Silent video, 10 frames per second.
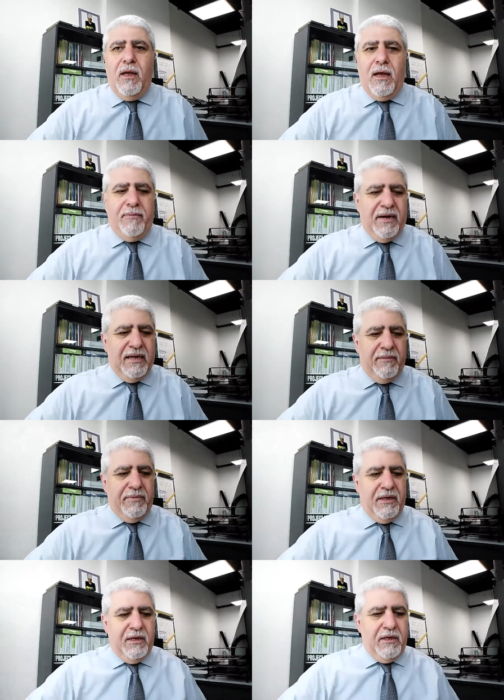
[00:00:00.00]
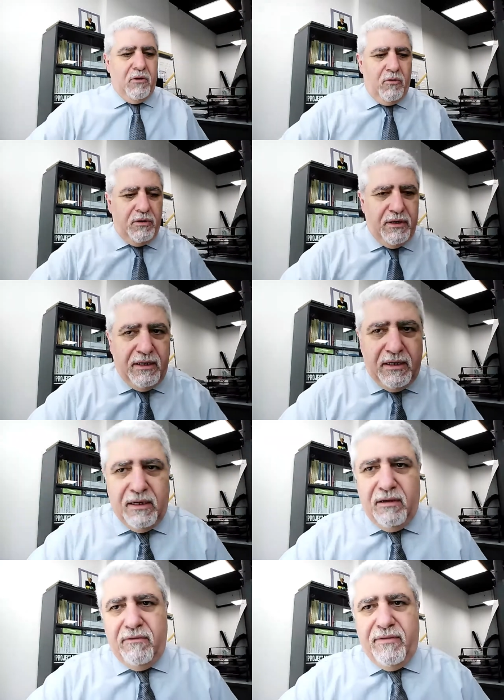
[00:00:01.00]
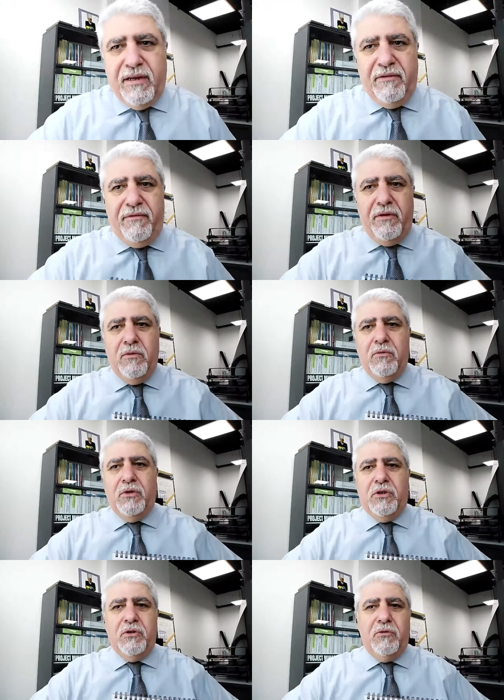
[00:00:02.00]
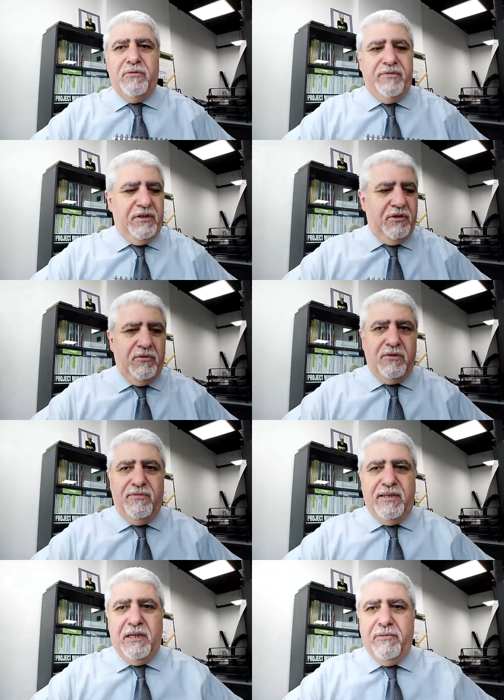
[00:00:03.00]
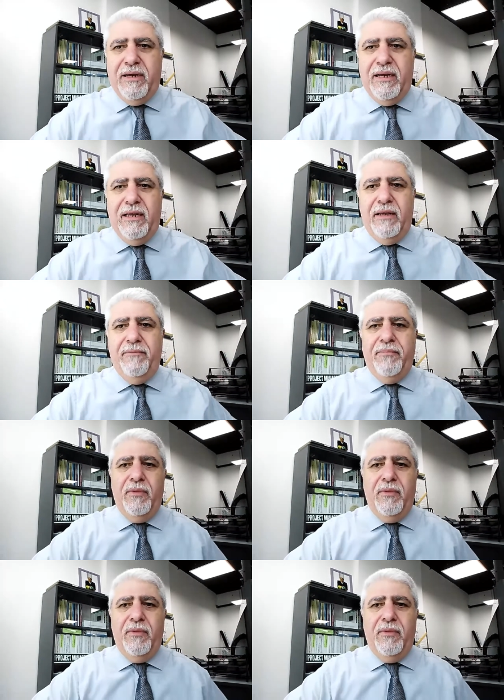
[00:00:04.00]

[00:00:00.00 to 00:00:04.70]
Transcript: I'm gonna be recording very few short videos very quickly.